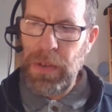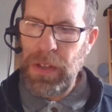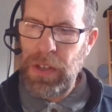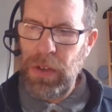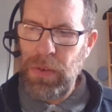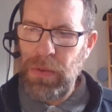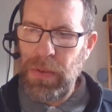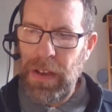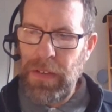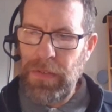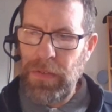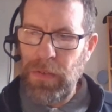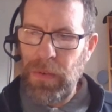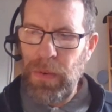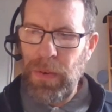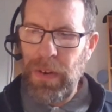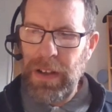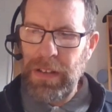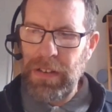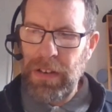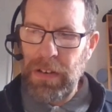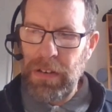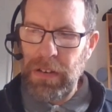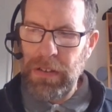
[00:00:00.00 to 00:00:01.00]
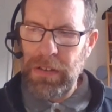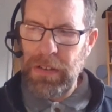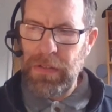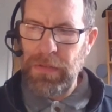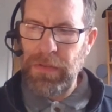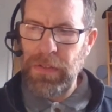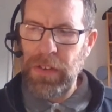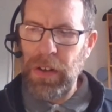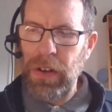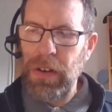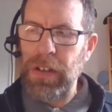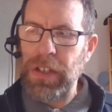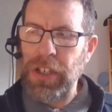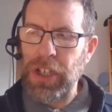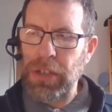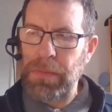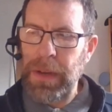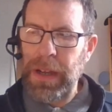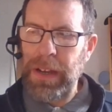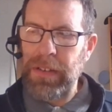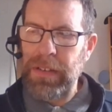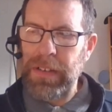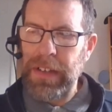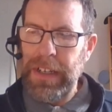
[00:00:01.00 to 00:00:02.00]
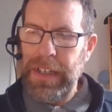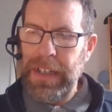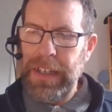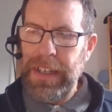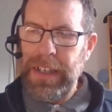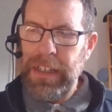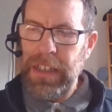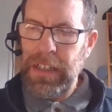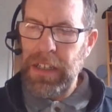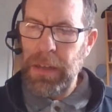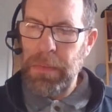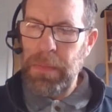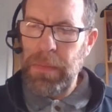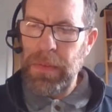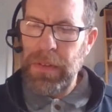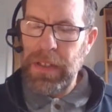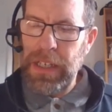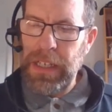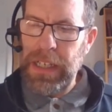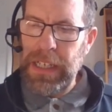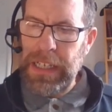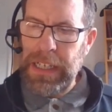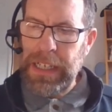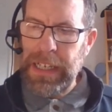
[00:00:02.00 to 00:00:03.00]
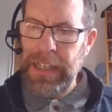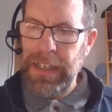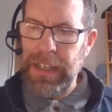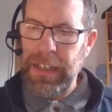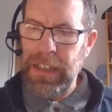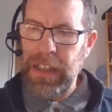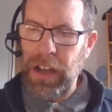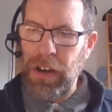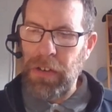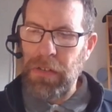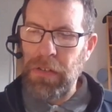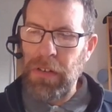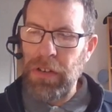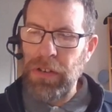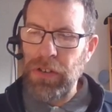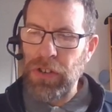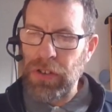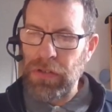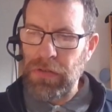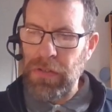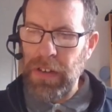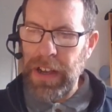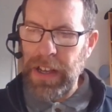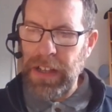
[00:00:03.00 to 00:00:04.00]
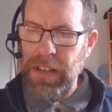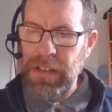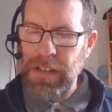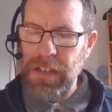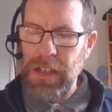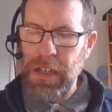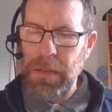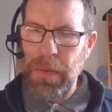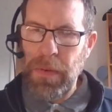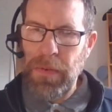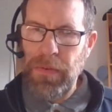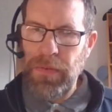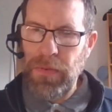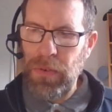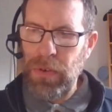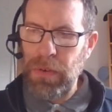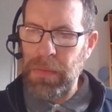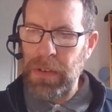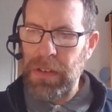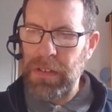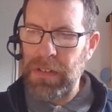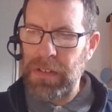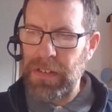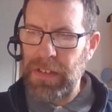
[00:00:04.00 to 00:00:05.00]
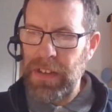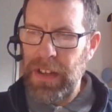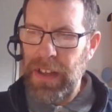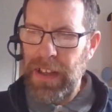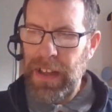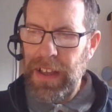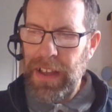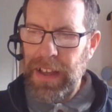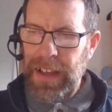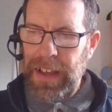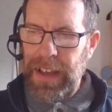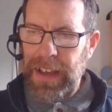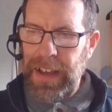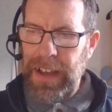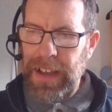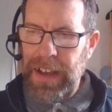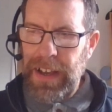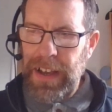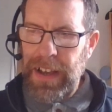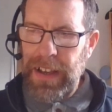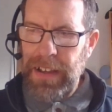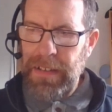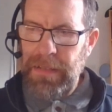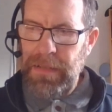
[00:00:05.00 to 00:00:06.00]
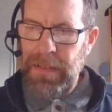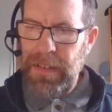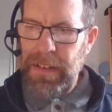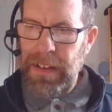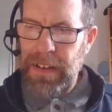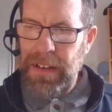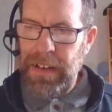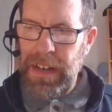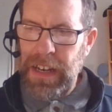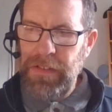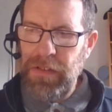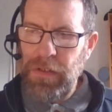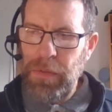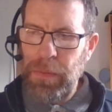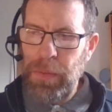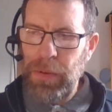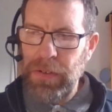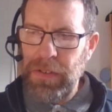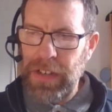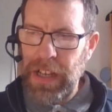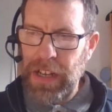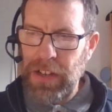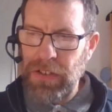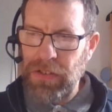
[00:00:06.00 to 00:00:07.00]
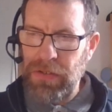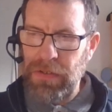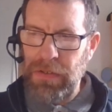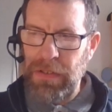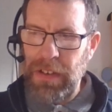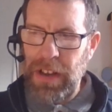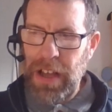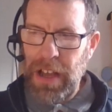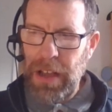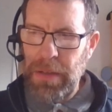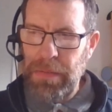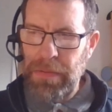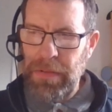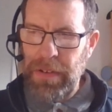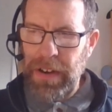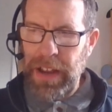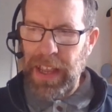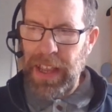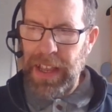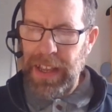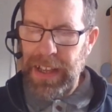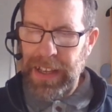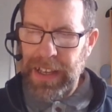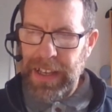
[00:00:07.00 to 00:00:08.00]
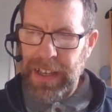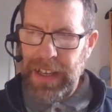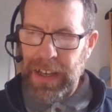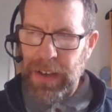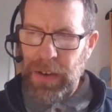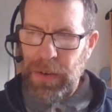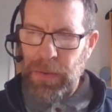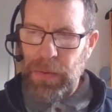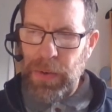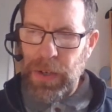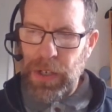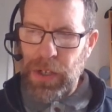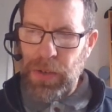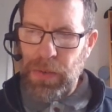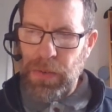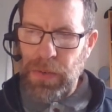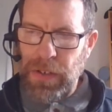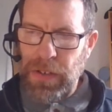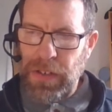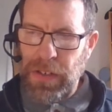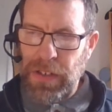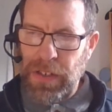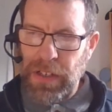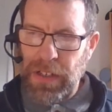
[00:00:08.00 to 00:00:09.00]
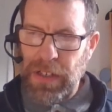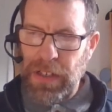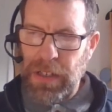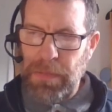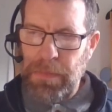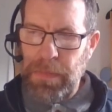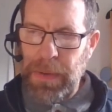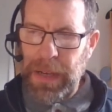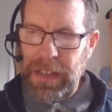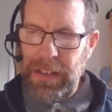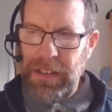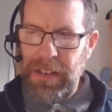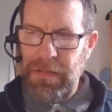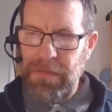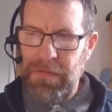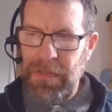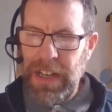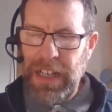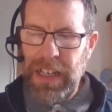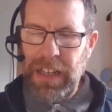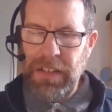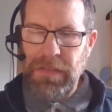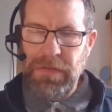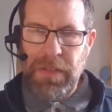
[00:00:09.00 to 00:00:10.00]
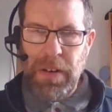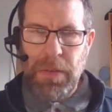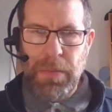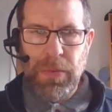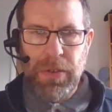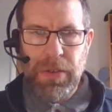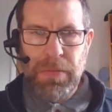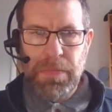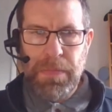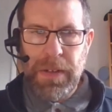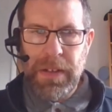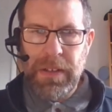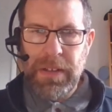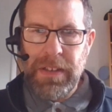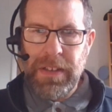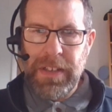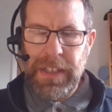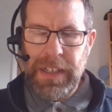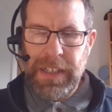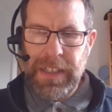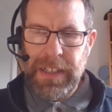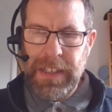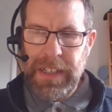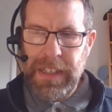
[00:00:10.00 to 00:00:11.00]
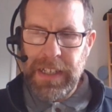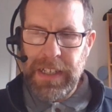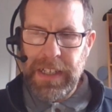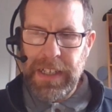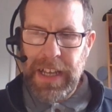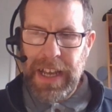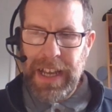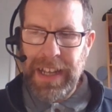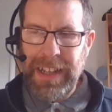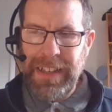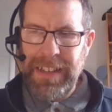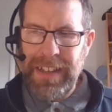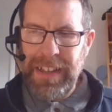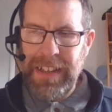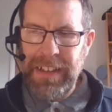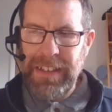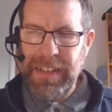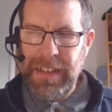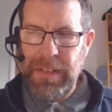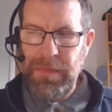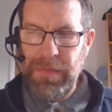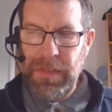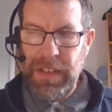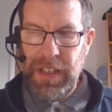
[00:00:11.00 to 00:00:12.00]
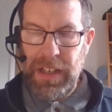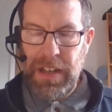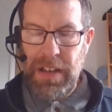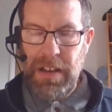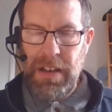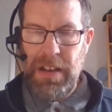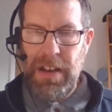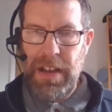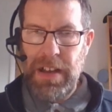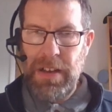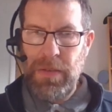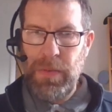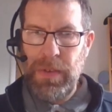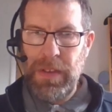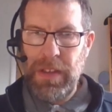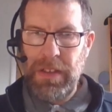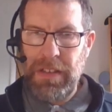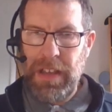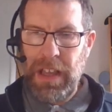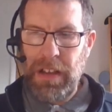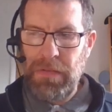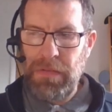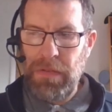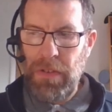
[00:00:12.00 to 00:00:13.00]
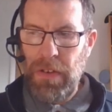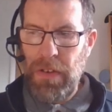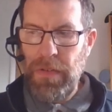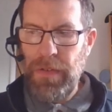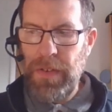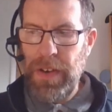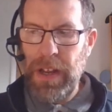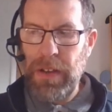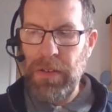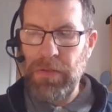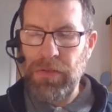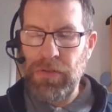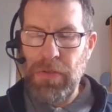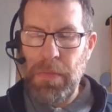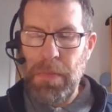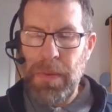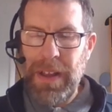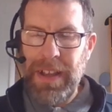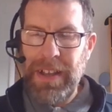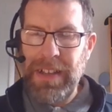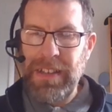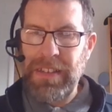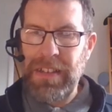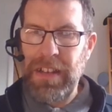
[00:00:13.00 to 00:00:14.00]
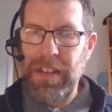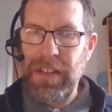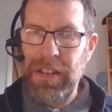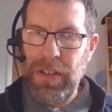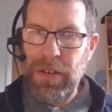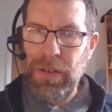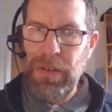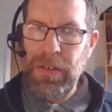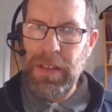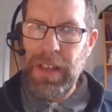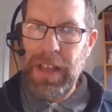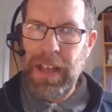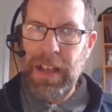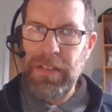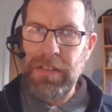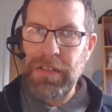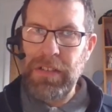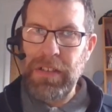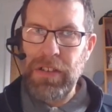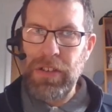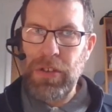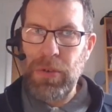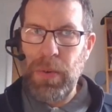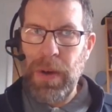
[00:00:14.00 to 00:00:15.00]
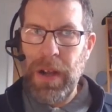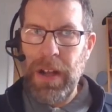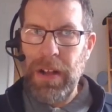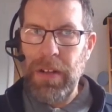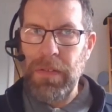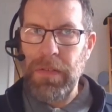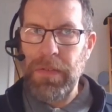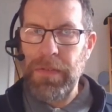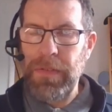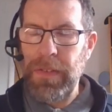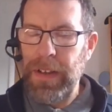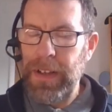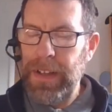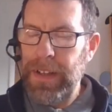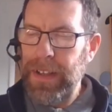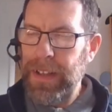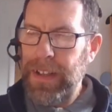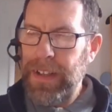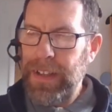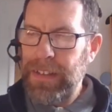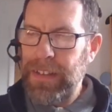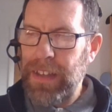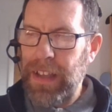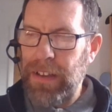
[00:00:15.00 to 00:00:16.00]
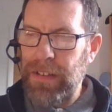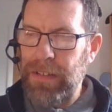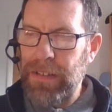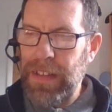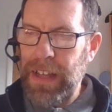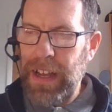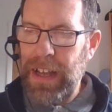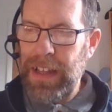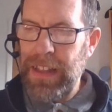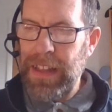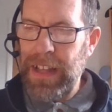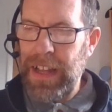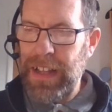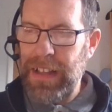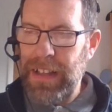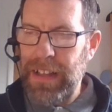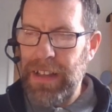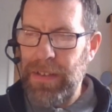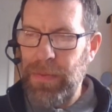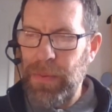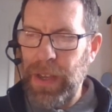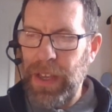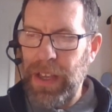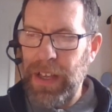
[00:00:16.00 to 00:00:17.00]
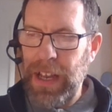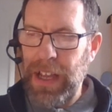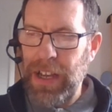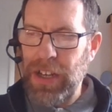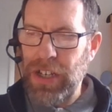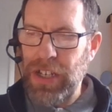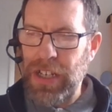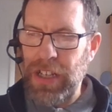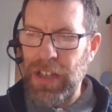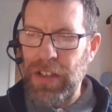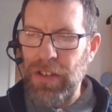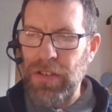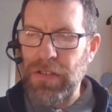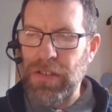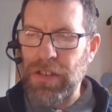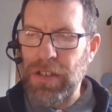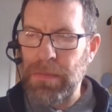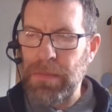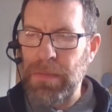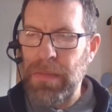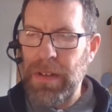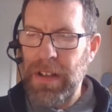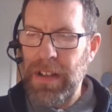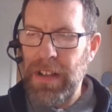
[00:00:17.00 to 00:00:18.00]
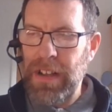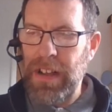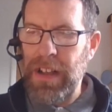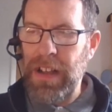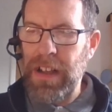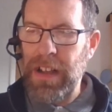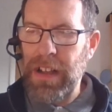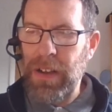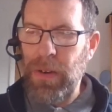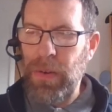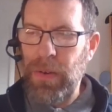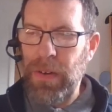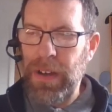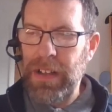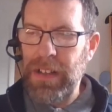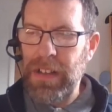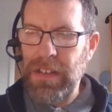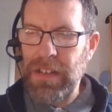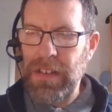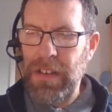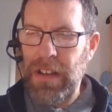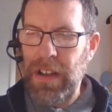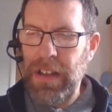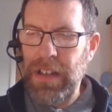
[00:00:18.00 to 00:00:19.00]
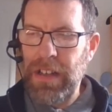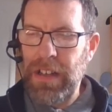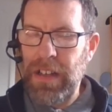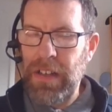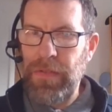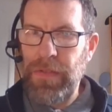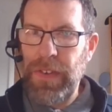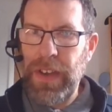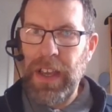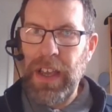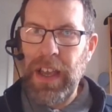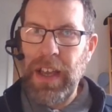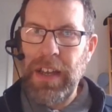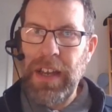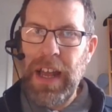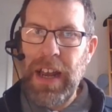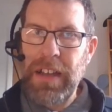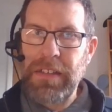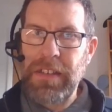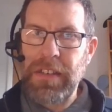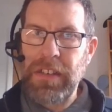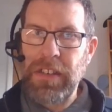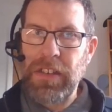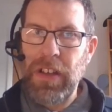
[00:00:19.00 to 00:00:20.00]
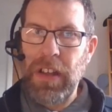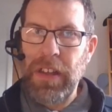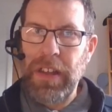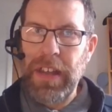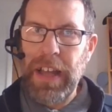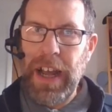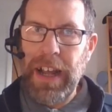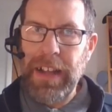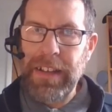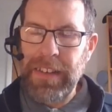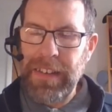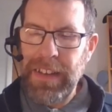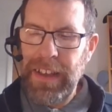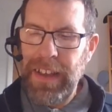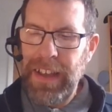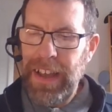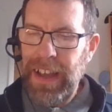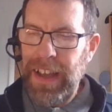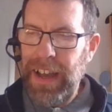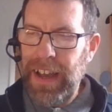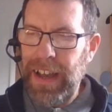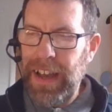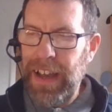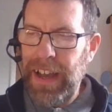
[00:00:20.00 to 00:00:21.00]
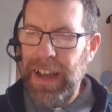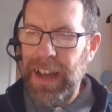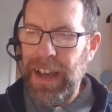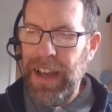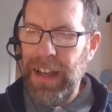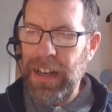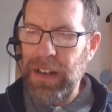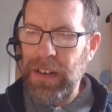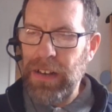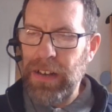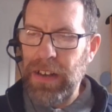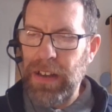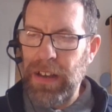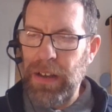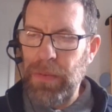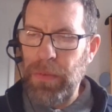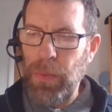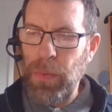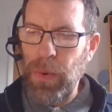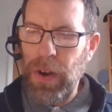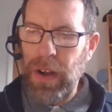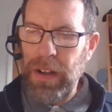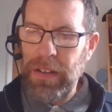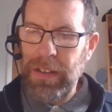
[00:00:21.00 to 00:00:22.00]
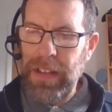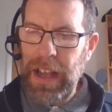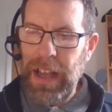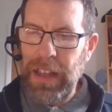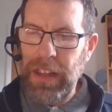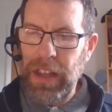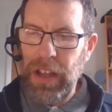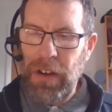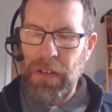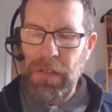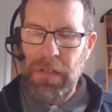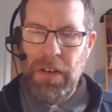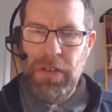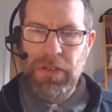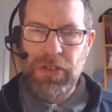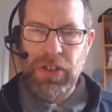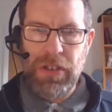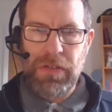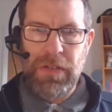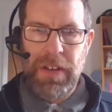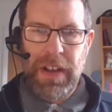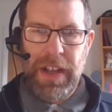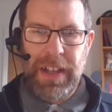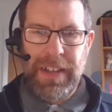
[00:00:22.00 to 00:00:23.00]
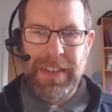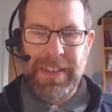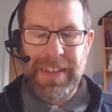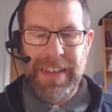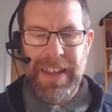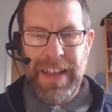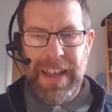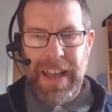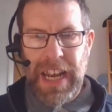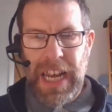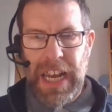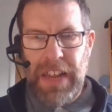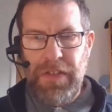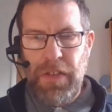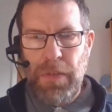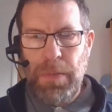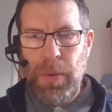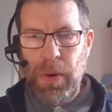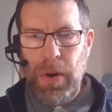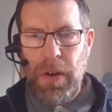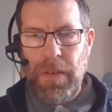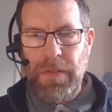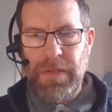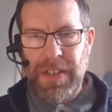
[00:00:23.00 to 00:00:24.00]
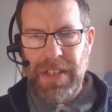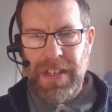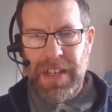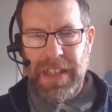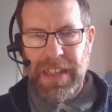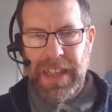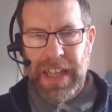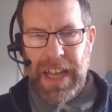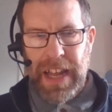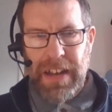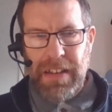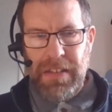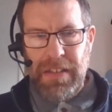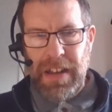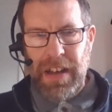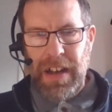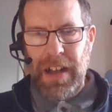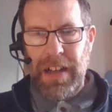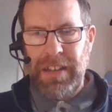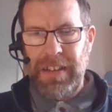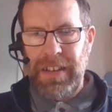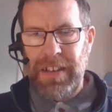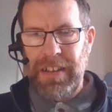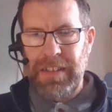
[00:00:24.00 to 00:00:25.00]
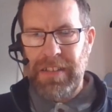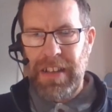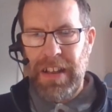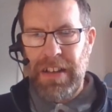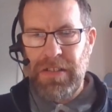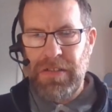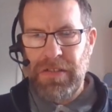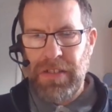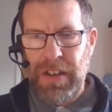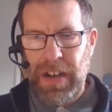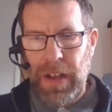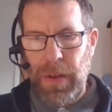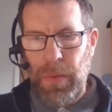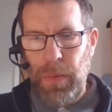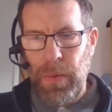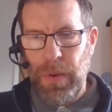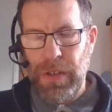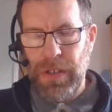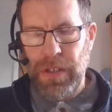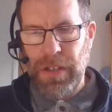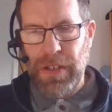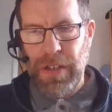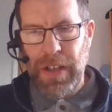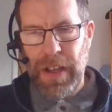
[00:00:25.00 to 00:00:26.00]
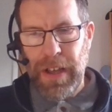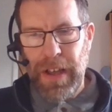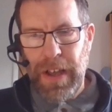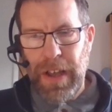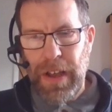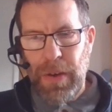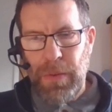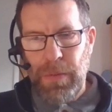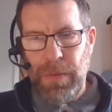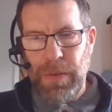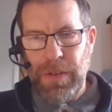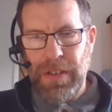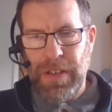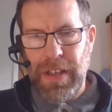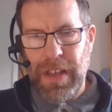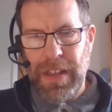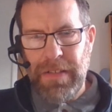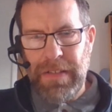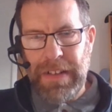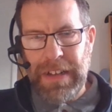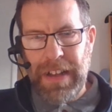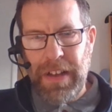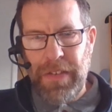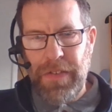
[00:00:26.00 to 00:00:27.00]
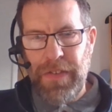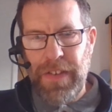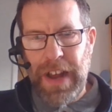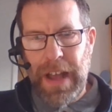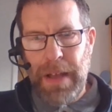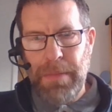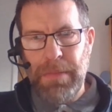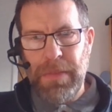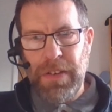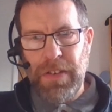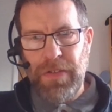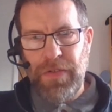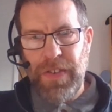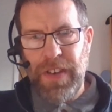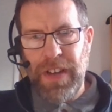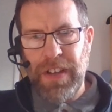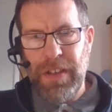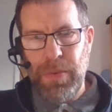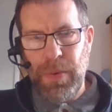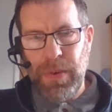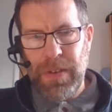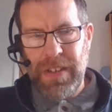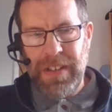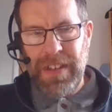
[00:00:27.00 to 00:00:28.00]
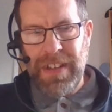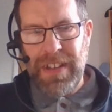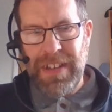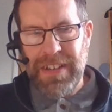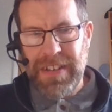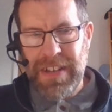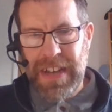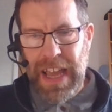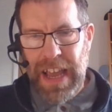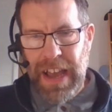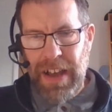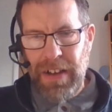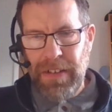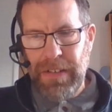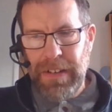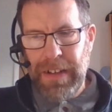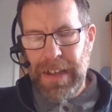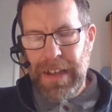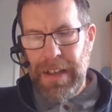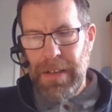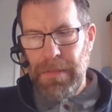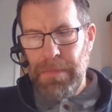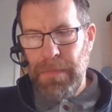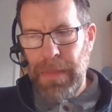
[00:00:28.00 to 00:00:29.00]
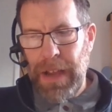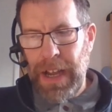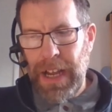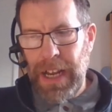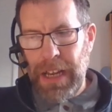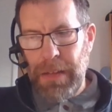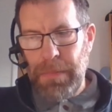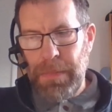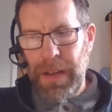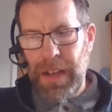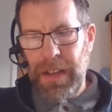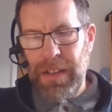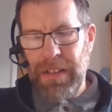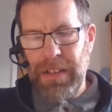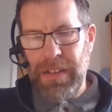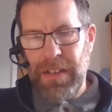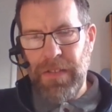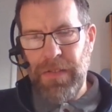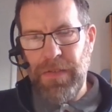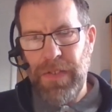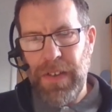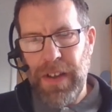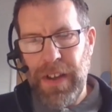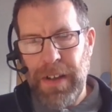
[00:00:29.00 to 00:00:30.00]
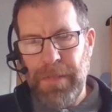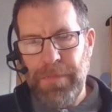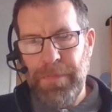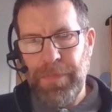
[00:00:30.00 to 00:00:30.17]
we do have quite a lot of knowledge about the corrosion rates and the performance. Liverpool Central Library, which was the Picton Reading Room, was built in 1879 with a zinc roof, and it was replaced in 2012. So that we could actually do some quite scientific analysis on that. And we worked out the corrosion rates. Liverpool, obviously, at the end of the 19th century, was a very different atmosphere to what it is now, mainly because of